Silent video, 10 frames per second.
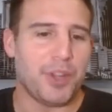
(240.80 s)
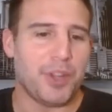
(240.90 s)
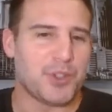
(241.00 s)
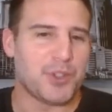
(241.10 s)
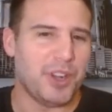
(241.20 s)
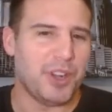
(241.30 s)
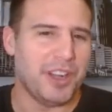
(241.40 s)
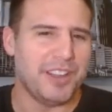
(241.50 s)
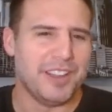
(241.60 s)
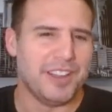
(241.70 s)
draw.
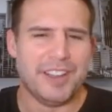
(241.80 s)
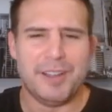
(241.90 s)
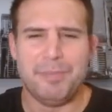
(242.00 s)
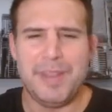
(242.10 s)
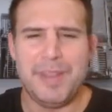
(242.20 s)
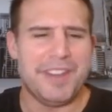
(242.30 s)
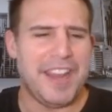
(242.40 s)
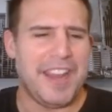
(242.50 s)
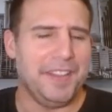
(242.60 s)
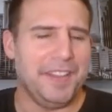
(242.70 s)
Even a
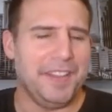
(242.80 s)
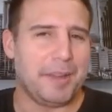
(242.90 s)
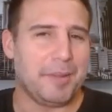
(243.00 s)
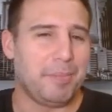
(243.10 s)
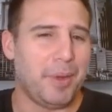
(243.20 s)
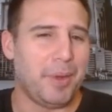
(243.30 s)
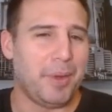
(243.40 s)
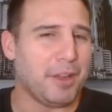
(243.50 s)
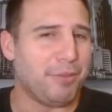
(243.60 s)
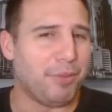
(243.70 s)
hand like
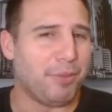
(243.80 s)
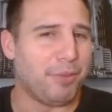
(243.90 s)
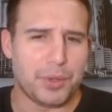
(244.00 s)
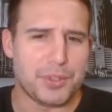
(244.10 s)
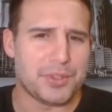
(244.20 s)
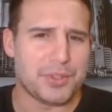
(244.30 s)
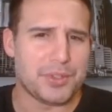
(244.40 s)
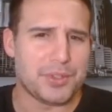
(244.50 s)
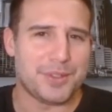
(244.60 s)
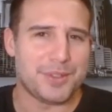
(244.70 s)
pocket fours
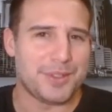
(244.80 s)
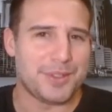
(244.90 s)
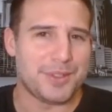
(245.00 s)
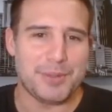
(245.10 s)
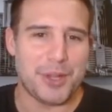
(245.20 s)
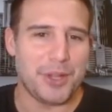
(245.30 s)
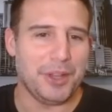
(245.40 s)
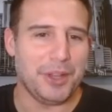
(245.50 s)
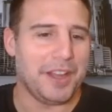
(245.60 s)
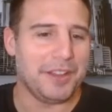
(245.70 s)
seems
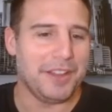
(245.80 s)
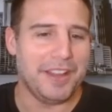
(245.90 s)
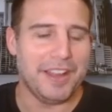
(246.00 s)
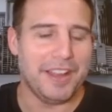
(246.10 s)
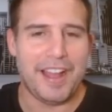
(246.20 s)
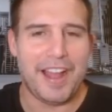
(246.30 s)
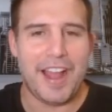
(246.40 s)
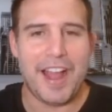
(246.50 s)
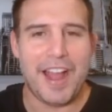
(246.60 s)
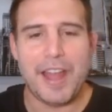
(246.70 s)
unlikely.
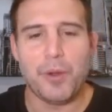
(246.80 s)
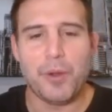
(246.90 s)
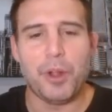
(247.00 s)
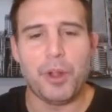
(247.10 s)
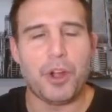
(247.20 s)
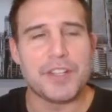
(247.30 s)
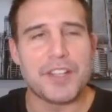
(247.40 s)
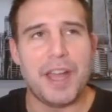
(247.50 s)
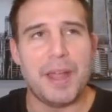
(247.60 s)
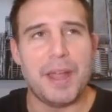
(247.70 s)
I had a real hard
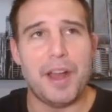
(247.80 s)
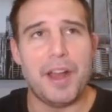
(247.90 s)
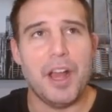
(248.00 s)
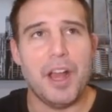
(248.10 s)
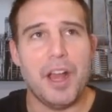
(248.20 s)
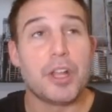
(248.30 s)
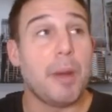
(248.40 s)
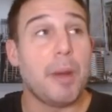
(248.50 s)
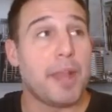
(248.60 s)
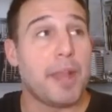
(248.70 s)
time
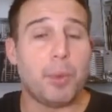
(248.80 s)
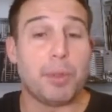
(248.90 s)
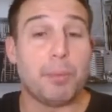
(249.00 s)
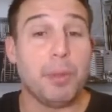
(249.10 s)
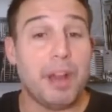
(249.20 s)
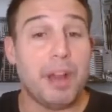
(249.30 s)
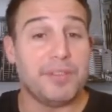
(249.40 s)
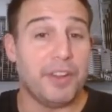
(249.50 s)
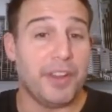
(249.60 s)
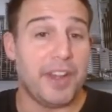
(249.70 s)
coming up with bluffs
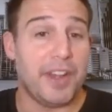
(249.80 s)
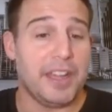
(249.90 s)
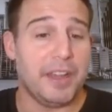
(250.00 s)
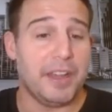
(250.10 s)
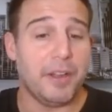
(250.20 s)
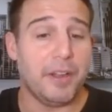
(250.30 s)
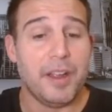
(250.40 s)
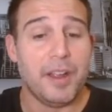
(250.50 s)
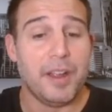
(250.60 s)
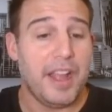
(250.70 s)
villain had here,
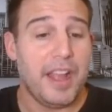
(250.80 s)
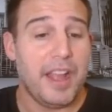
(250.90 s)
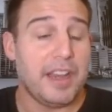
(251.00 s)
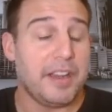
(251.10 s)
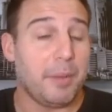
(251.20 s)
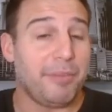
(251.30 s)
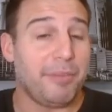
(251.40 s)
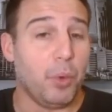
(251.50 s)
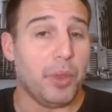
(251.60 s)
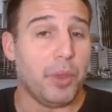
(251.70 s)
and ended up
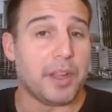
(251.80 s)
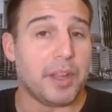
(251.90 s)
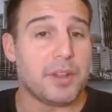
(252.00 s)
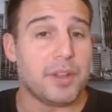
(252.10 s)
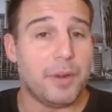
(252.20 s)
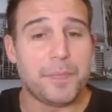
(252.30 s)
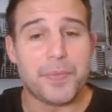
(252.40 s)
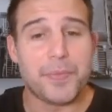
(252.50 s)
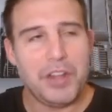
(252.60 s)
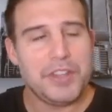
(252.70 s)
folding. So
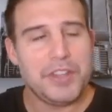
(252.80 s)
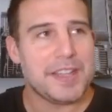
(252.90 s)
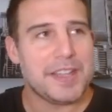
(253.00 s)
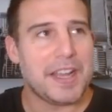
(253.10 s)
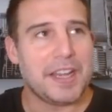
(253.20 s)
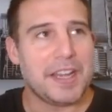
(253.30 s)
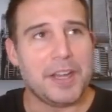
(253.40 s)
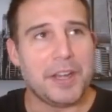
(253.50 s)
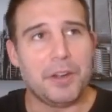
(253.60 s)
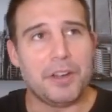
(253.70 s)
I'll take a second
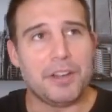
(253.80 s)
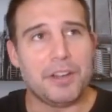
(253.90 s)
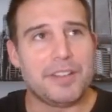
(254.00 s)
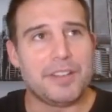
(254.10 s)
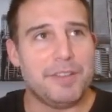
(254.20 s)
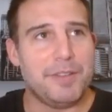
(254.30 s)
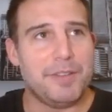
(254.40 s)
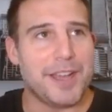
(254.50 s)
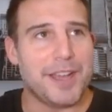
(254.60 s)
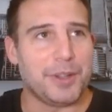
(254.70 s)
here to give you
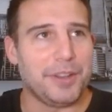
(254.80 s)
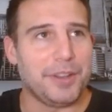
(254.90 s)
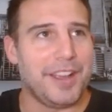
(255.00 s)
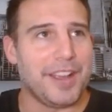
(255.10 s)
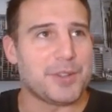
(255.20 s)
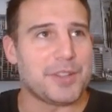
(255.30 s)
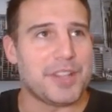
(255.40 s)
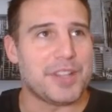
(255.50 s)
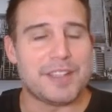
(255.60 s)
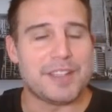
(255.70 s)
guys a little
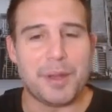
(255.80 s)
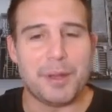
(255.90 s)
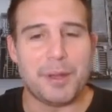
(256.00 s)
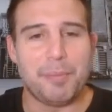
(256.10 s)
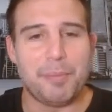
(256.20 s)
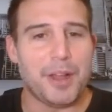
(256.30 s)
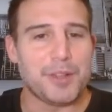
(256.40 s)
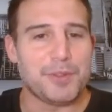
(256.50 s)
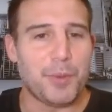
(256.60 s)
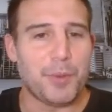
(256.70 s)
exercise. I'm going to pause
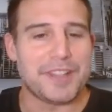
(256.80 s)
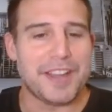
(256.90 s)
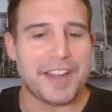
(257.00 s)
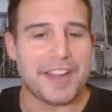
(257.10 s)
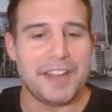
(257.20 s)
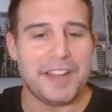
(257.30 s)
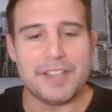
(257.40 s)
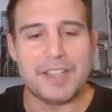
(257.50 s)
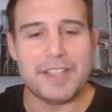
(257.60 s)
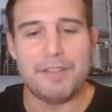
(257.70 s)
for 1 second here and
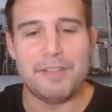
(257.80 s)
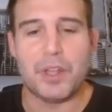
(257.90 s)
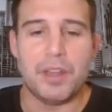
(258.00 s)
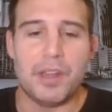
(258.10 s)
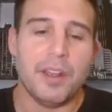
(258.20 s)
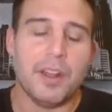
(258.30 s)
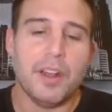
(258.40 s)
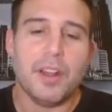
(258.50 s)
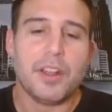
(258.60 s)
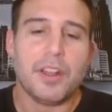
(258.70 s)
see if you can
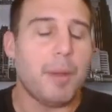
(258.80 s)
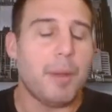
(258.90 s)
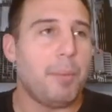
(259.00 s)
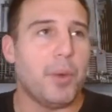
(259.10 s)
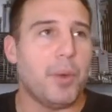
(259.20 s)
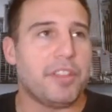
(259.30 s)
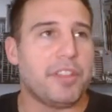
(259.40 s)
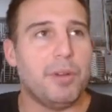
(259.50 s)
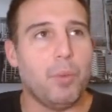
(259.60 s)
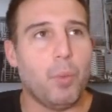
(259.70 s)
come up with
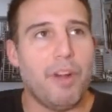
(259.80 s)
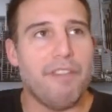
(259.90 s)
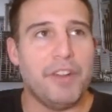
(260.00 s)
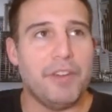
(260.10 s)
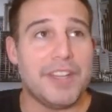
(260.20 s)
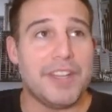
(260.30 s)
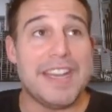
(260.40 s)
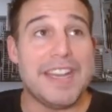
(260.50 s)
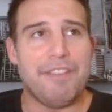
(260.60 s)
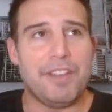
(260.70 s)
what villain did
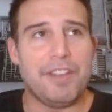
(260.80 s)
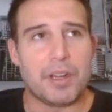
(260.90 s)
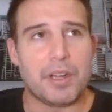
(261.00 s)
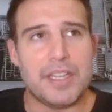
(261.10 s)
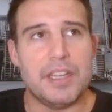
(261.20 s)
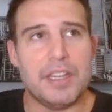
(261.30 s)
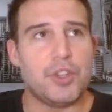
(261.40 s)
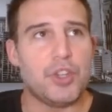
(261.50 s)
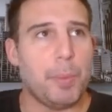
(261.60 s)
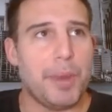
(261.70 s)
have here, because he did
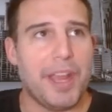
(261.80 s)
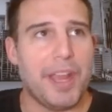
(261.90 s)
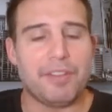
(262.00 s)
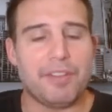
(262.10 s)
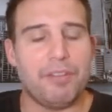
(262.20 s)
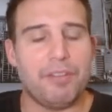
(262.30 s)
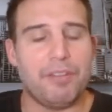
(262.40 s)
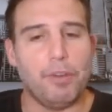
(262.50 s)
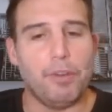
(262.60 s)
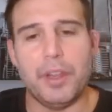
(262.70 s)
show me after I
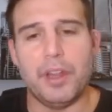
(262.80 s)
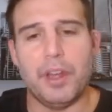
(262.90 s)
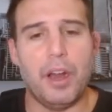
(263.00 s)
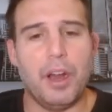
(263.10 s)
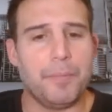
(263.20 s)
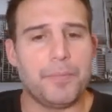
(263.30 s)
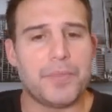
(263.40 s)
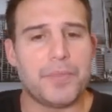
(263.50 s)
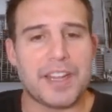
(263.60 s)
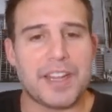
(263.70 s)
folded.
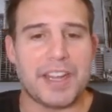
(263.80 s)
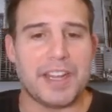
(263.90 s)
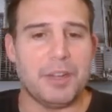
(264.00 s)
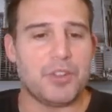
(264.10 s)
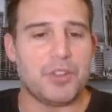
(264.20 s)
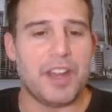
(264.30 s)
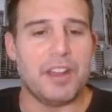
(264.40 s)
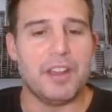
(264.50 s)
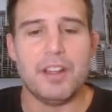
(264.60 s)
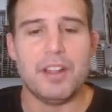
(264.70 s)
Take a second here and try to
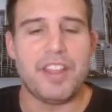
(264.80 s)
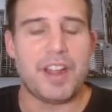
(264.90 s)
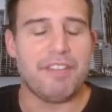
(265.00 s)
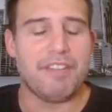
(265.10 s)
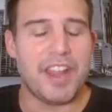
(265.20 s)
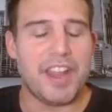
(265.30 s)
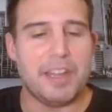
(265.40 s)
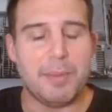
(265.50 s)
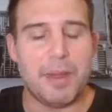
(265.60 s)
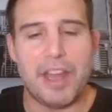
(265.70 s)
think of a hand he
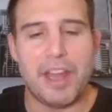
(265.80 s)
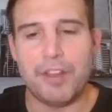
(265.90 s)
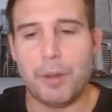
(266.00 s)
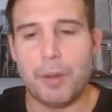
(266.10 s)
might have here.